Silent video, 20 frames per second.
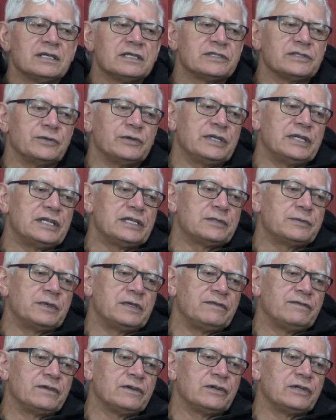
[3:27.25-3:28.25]
So we need to
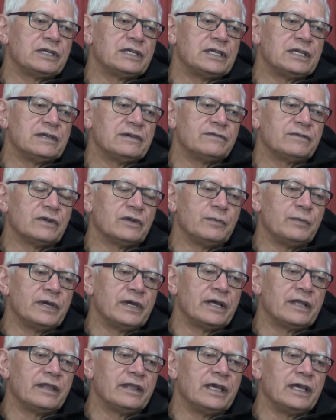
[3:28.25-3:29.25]
be very careful
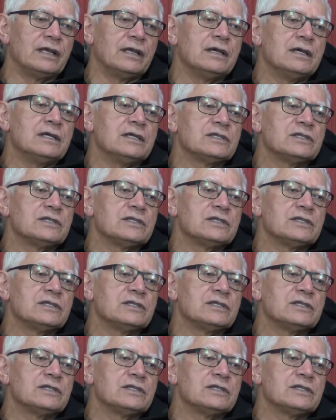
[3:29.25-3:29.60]
about that.